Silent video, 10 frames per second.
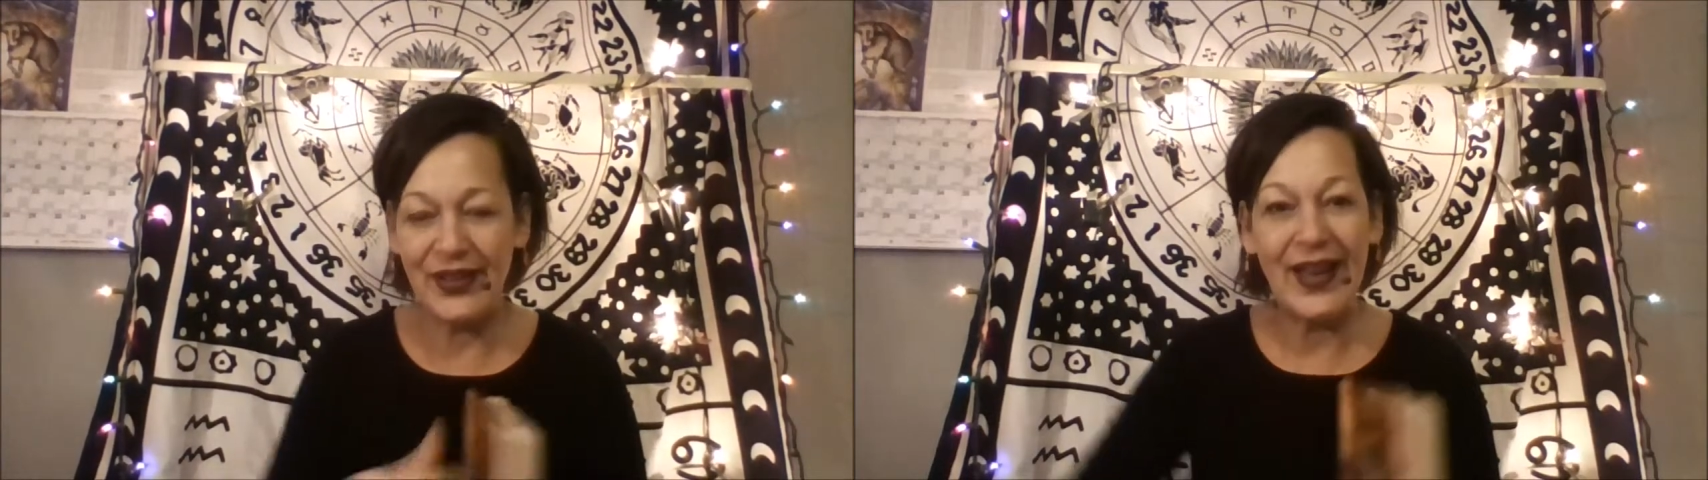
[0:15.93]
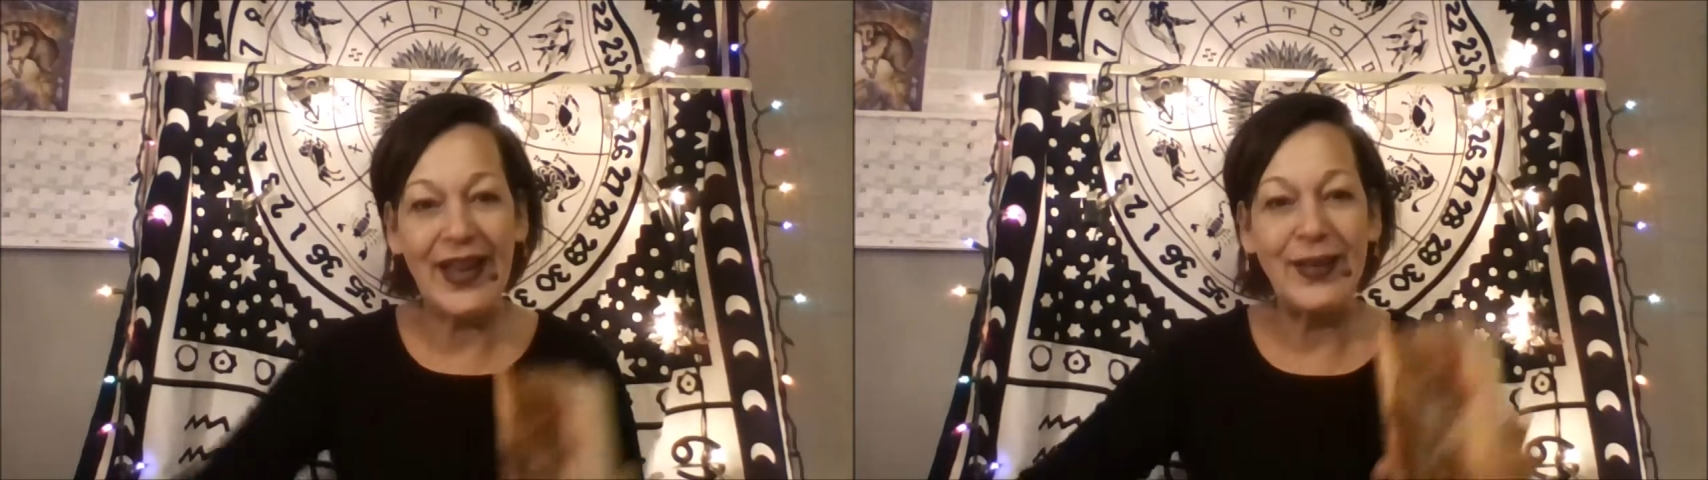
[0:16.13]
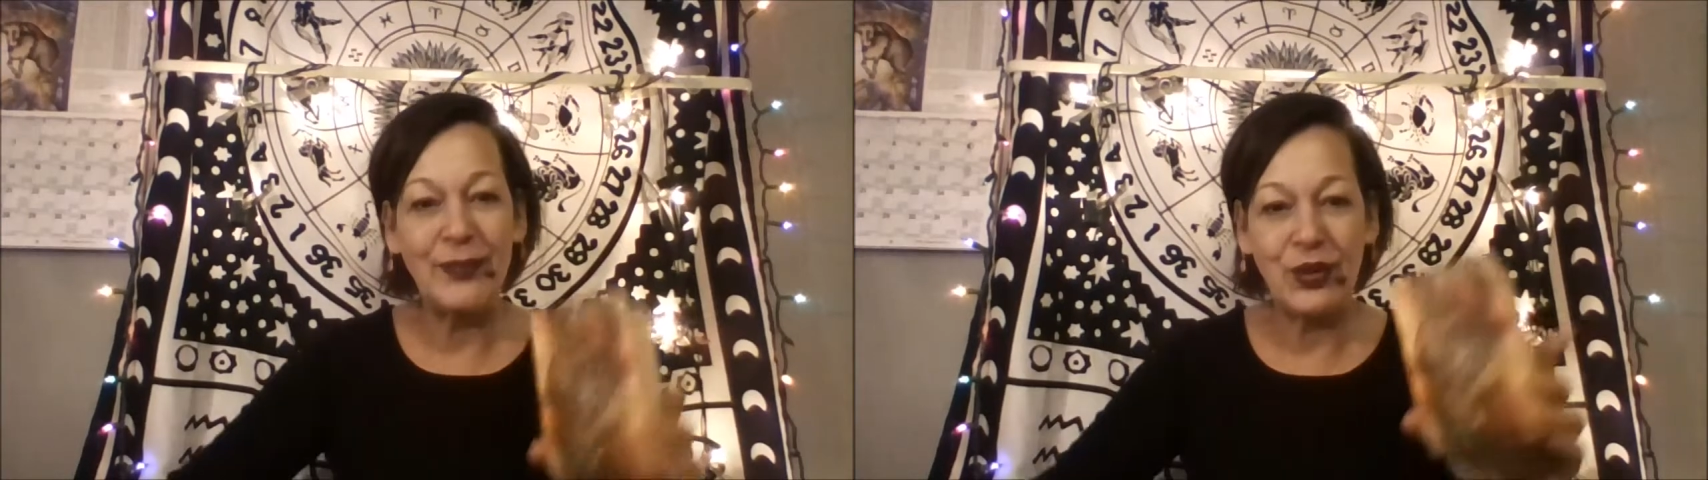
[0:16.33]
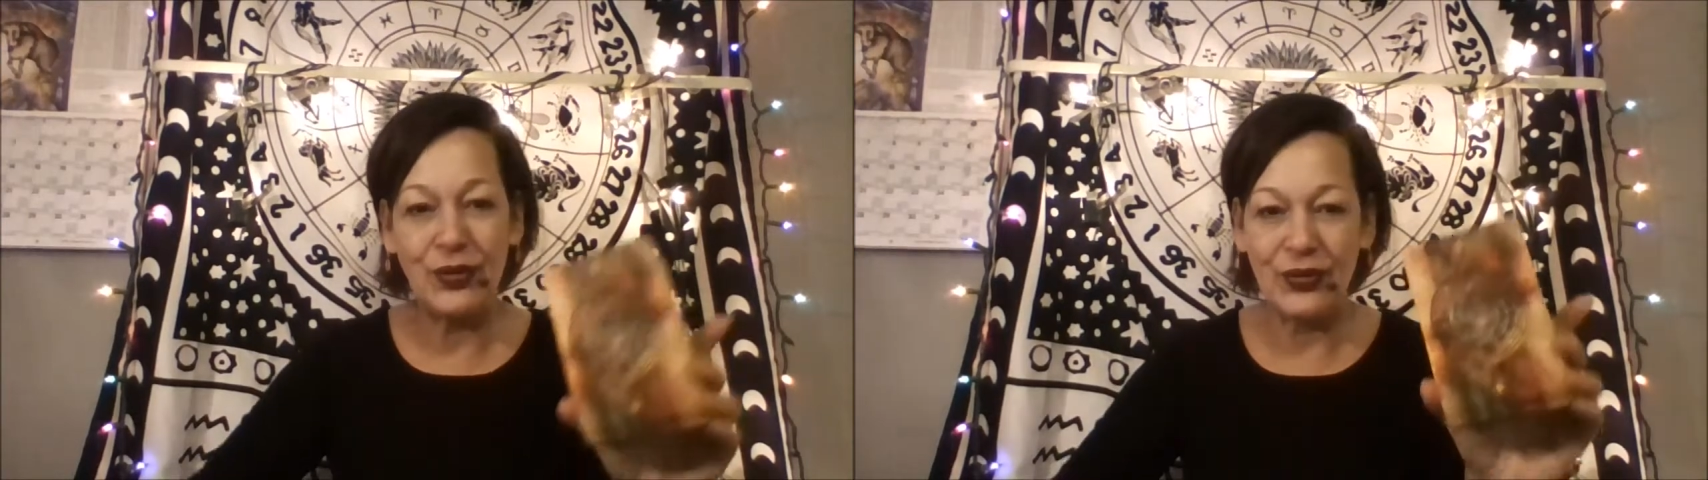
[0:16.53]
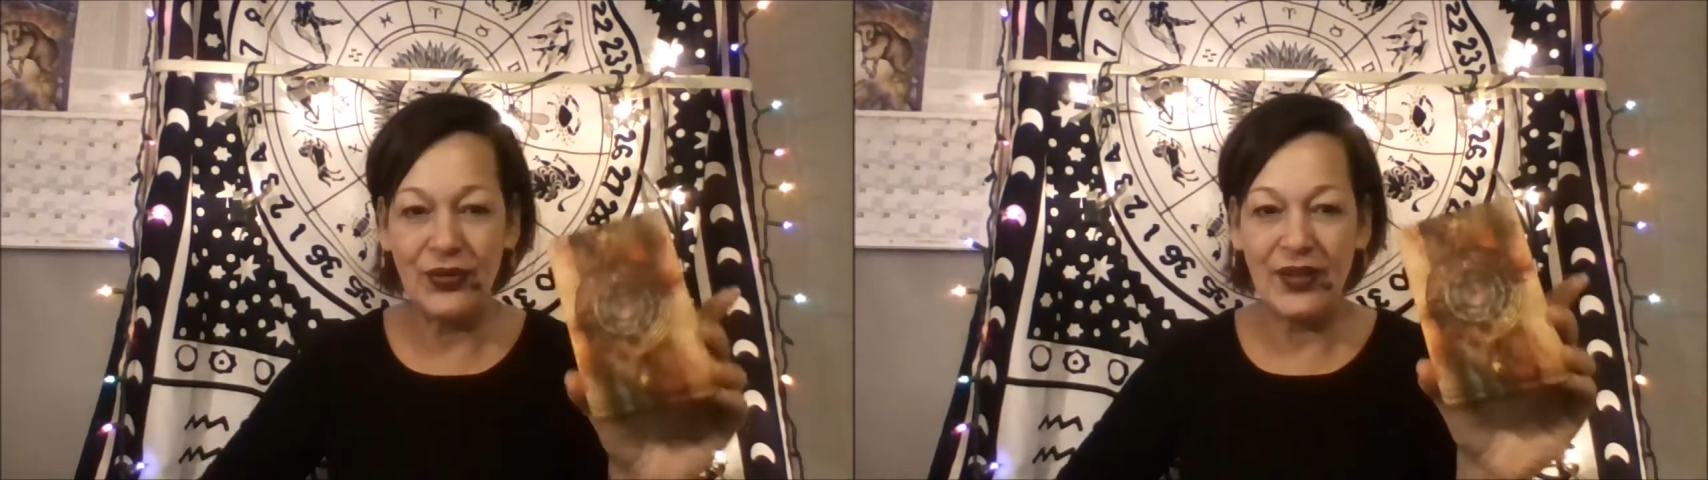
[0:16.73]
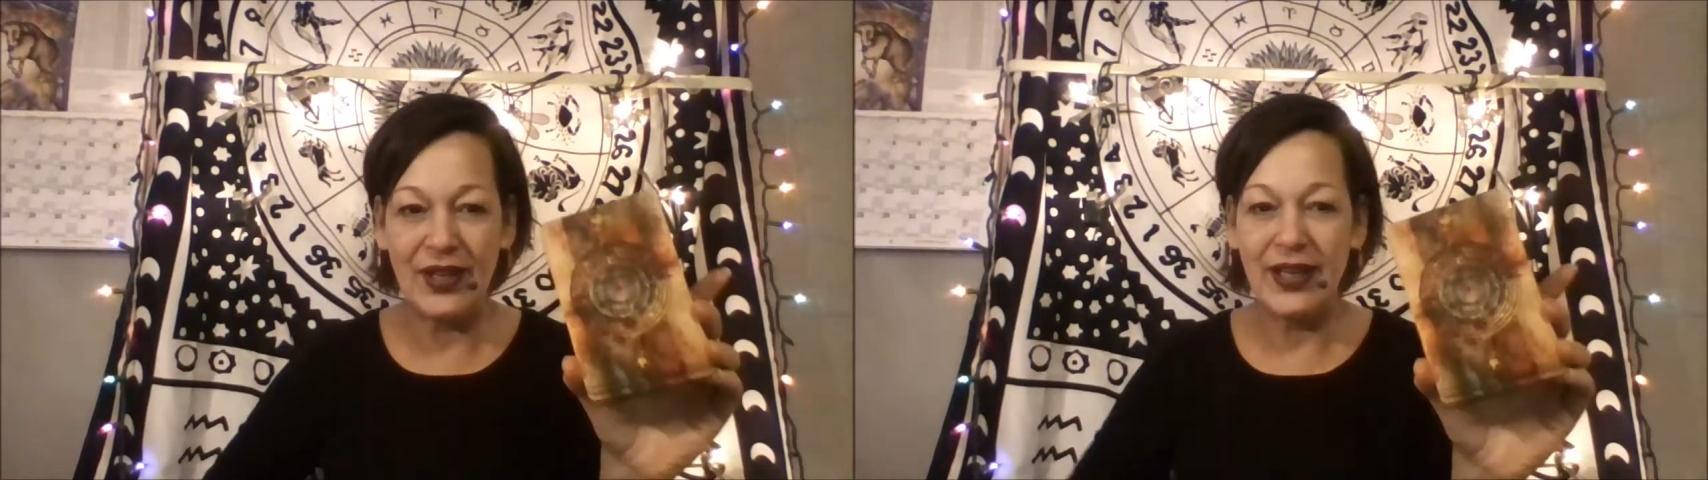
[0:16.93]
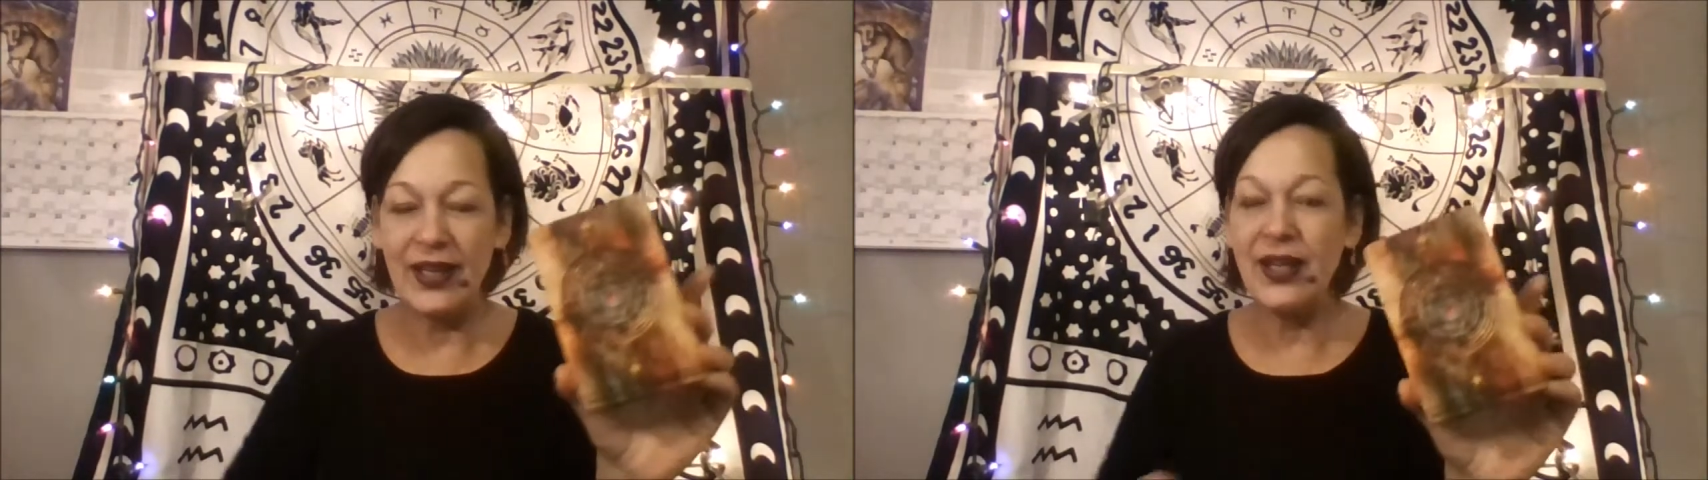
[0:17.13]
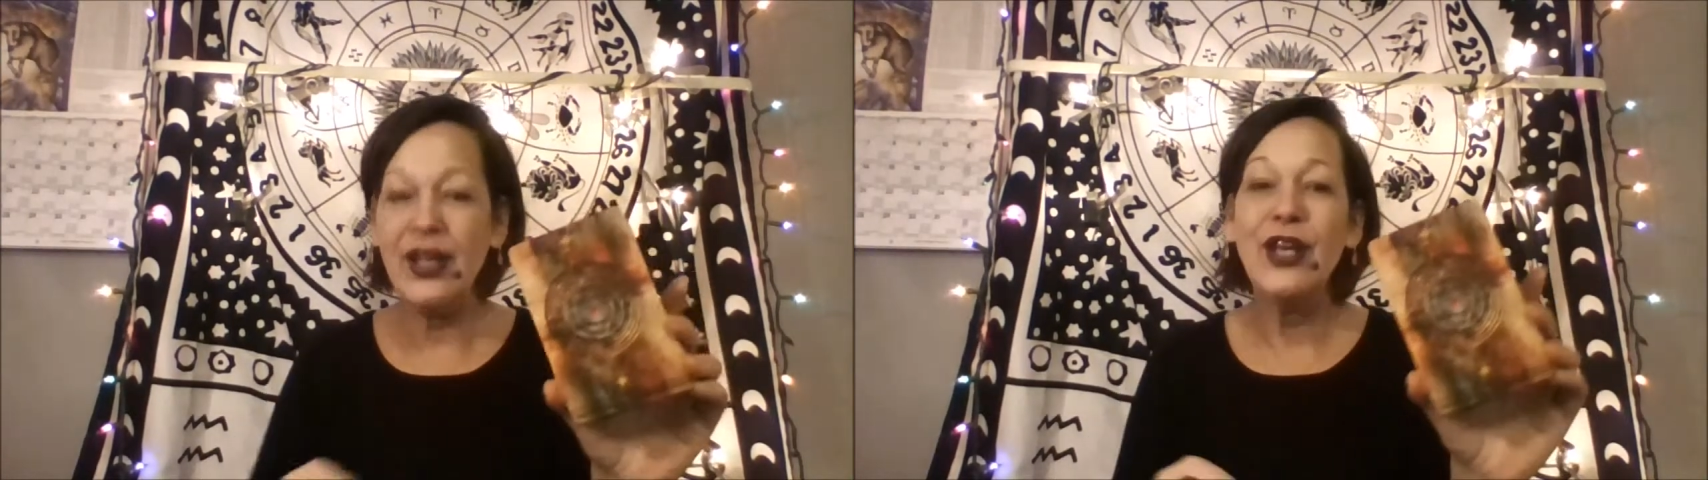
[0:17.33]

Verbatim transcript: I am using